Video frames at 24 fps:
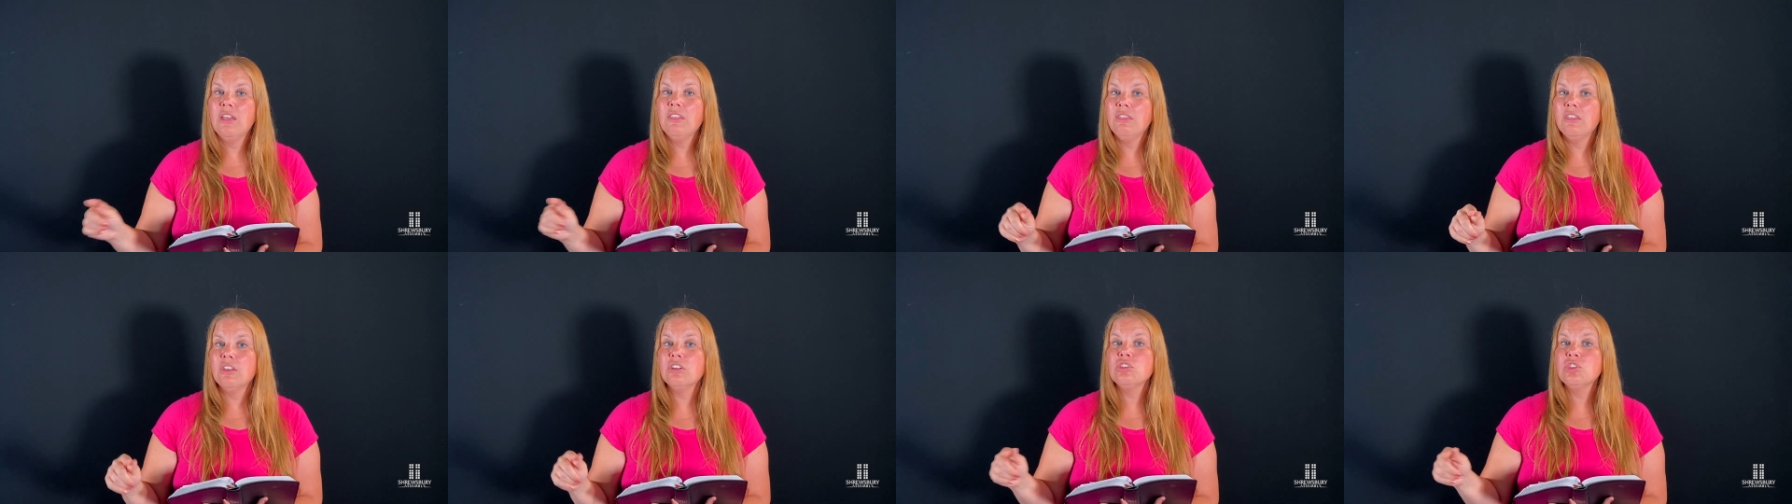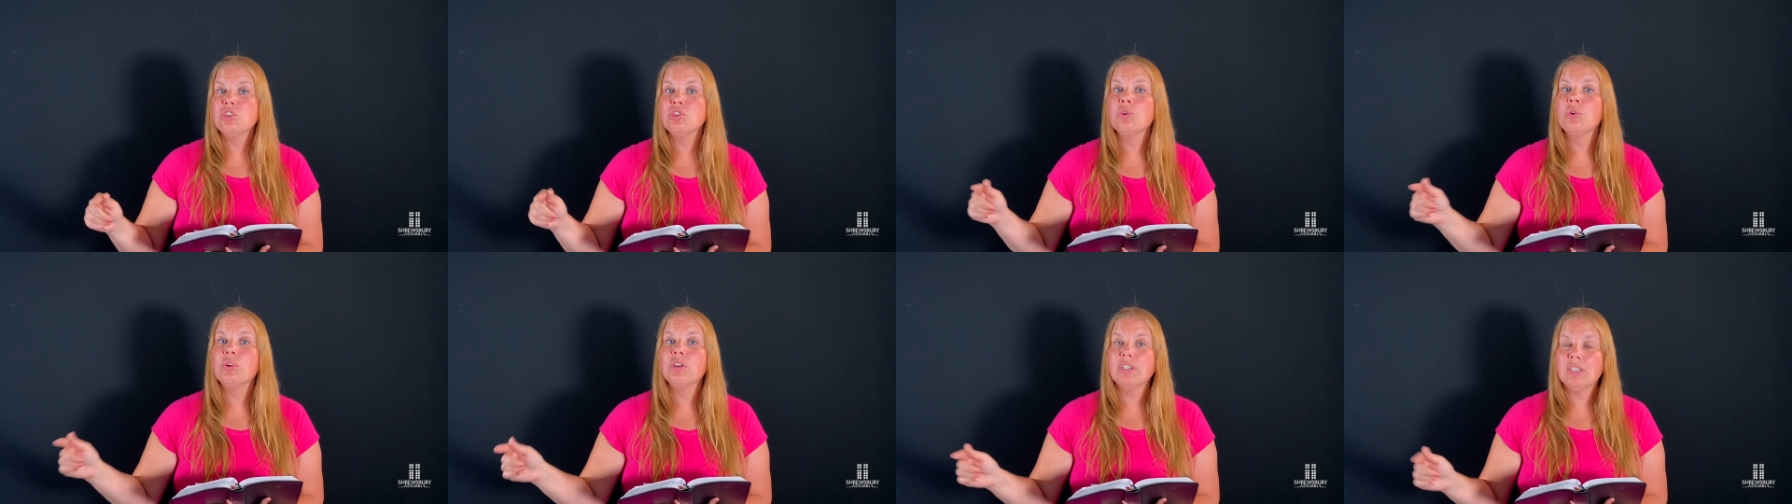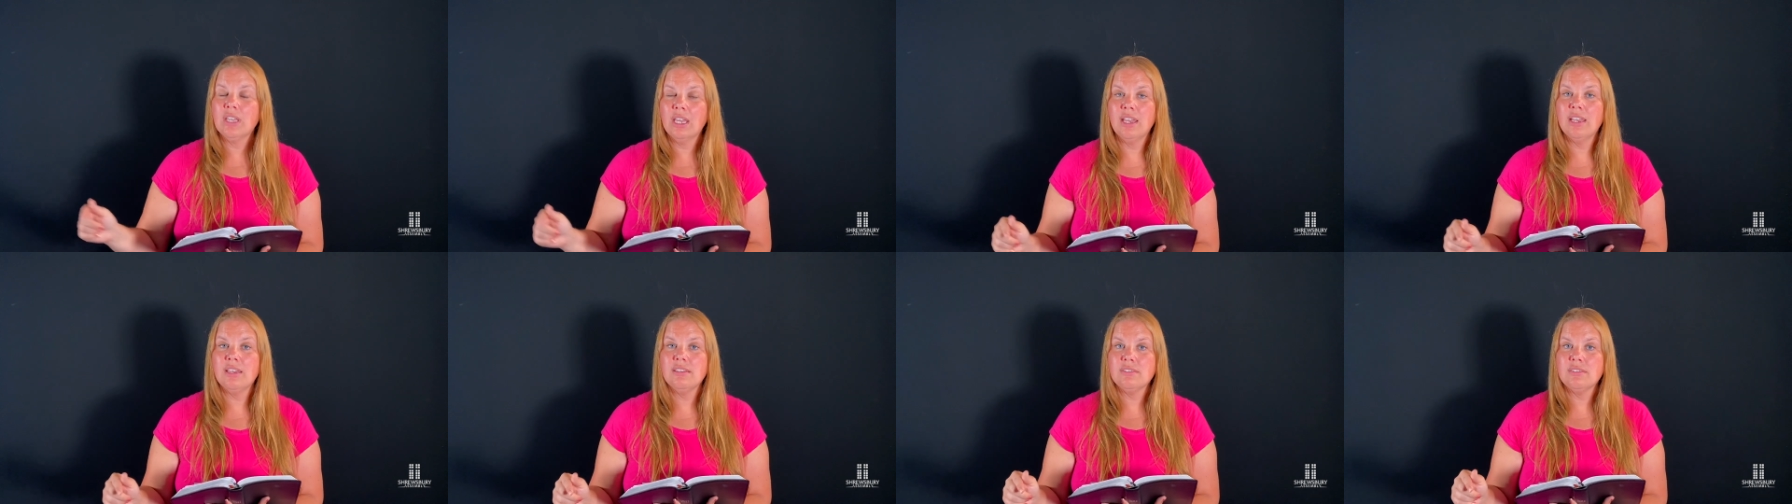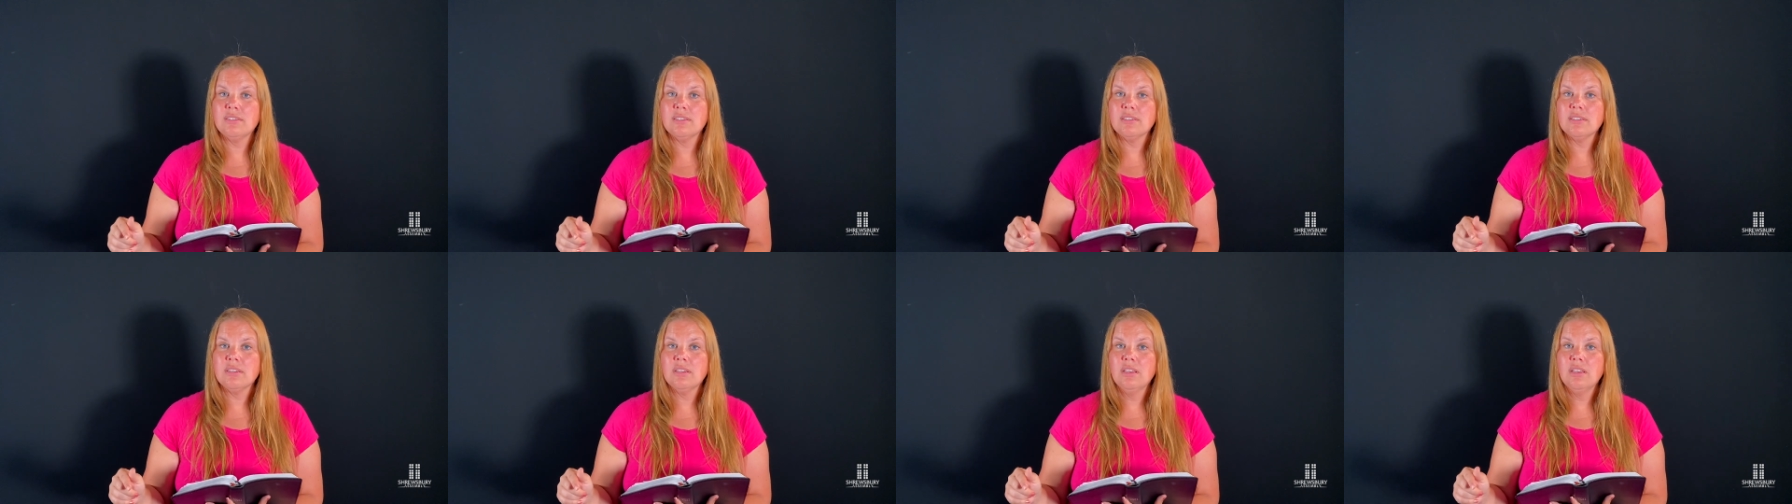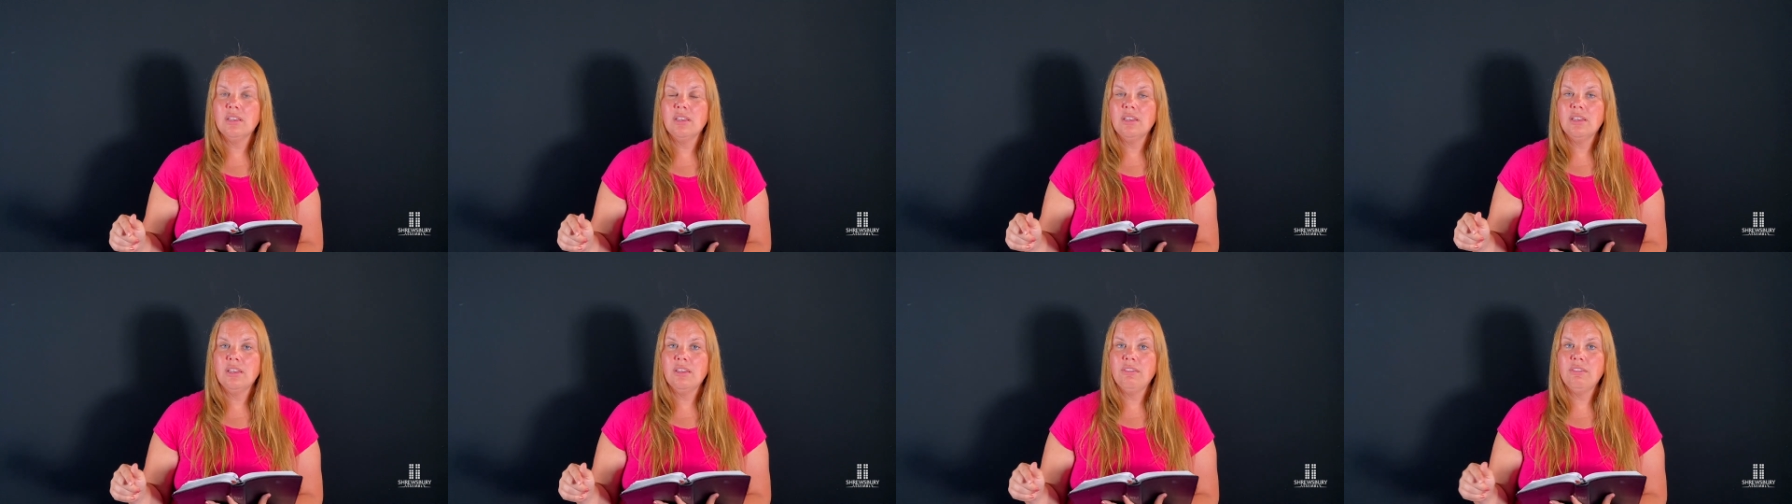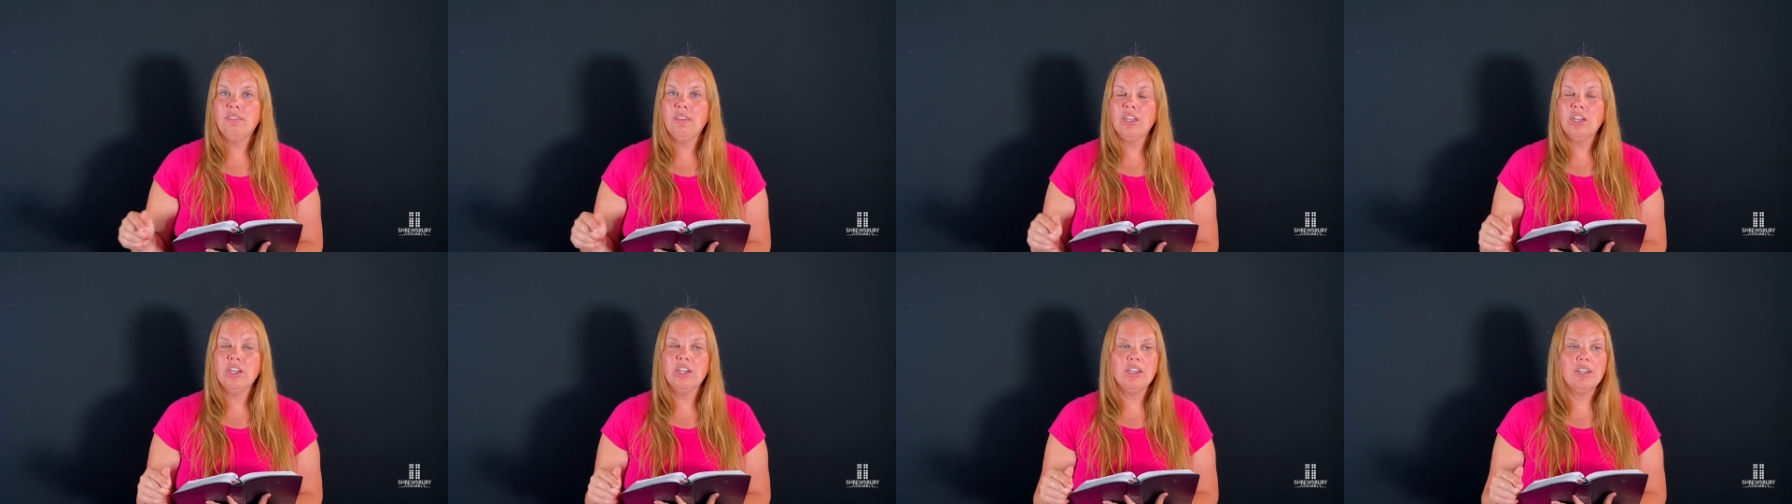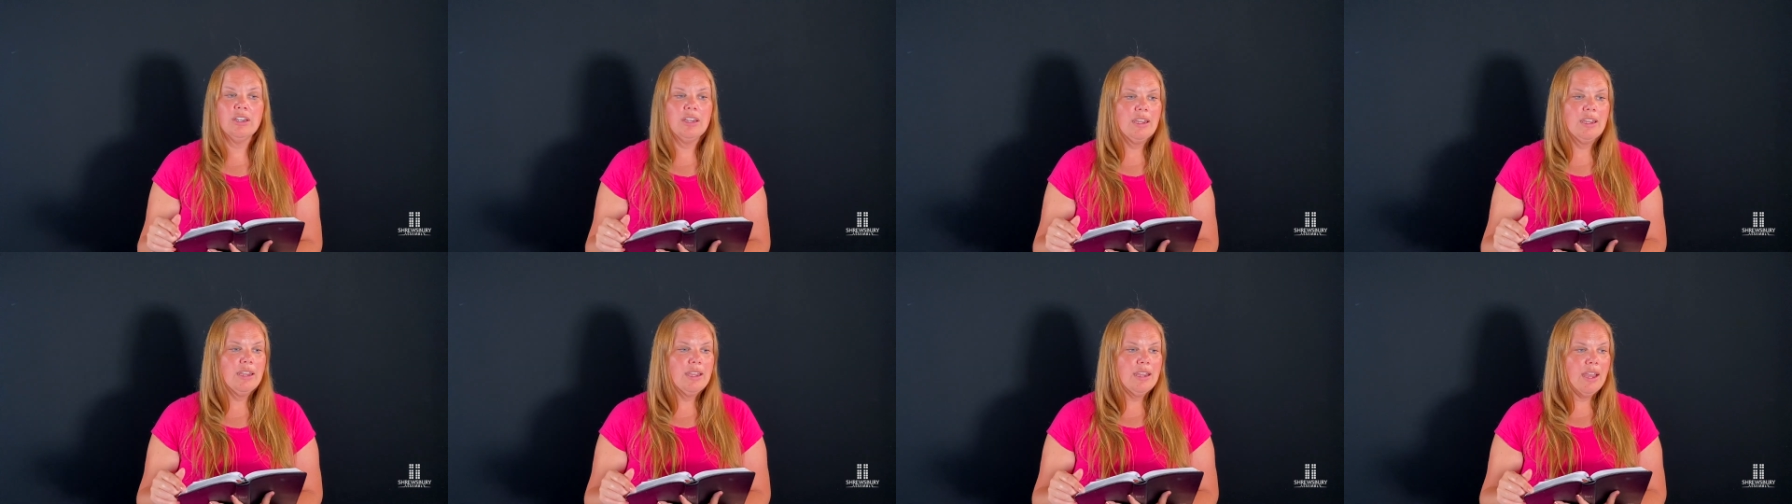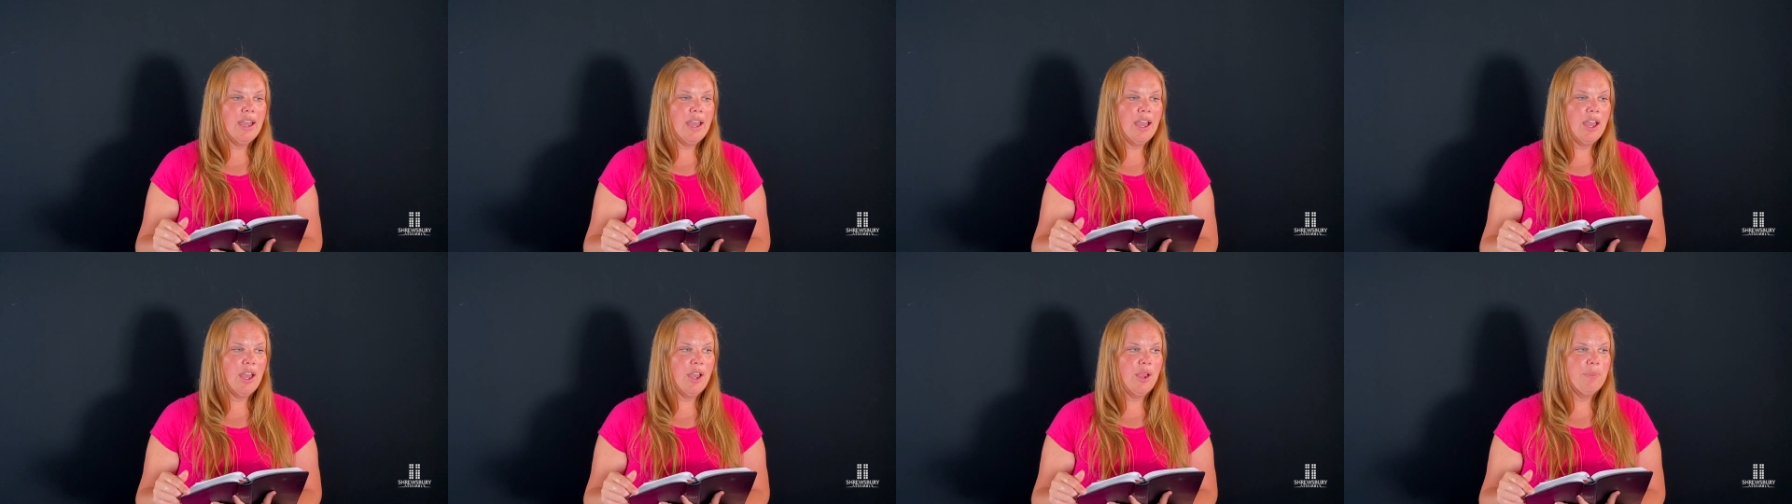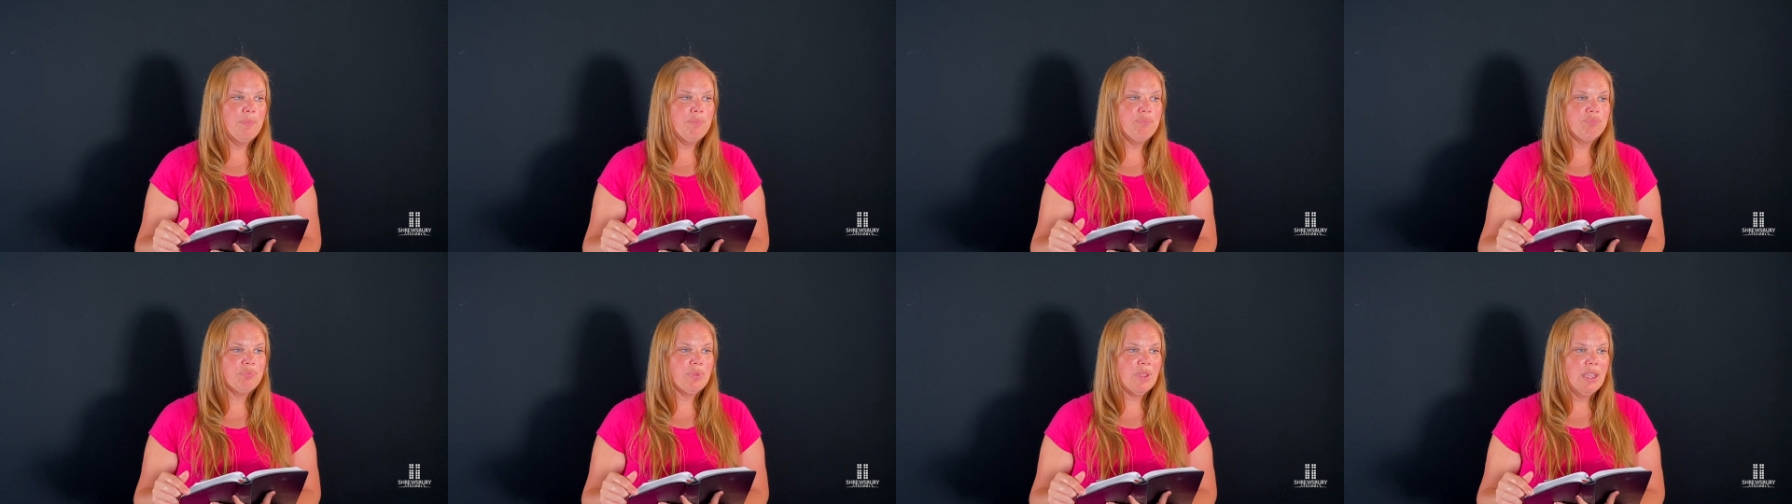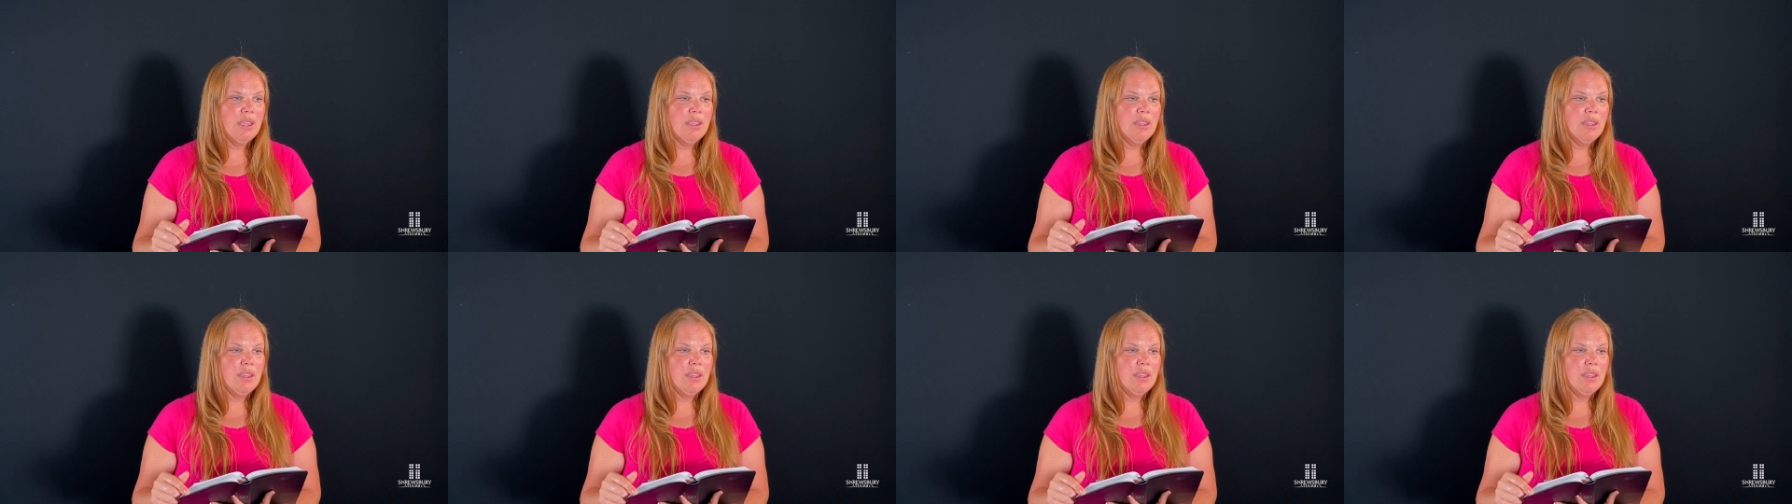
their shortcuts, their um,